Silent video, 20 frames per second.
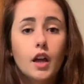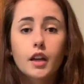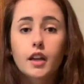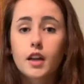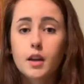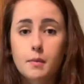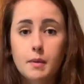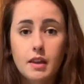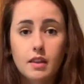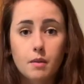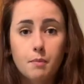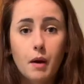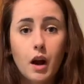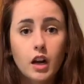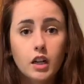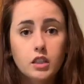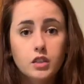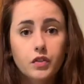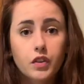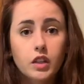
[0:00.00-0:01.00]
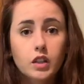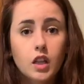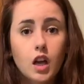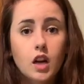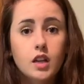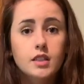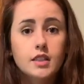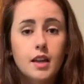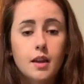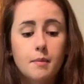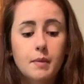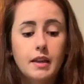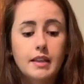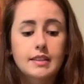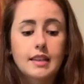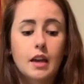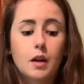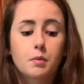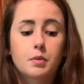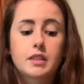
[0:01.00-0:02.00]
gonna be at the parks for a long day because
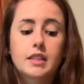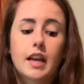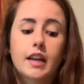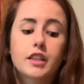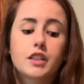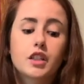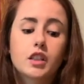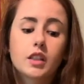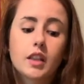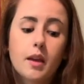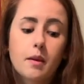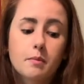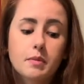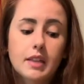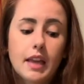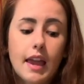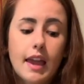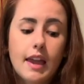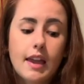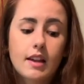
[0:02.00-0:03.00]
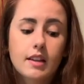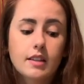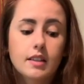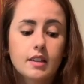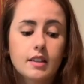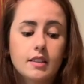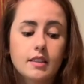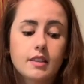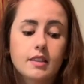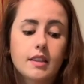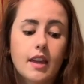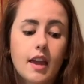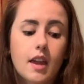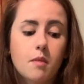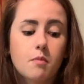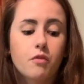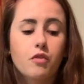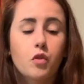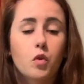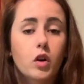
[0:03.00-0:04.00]
that'll protect your lips, and
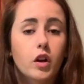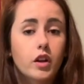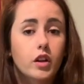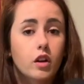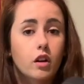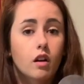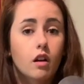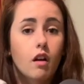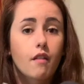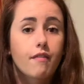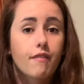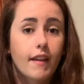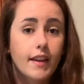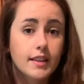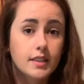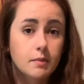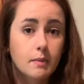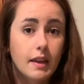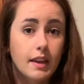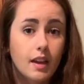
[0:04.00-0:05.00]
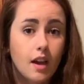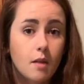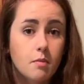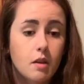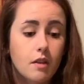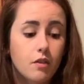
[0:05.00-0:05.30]
same for your face makeup.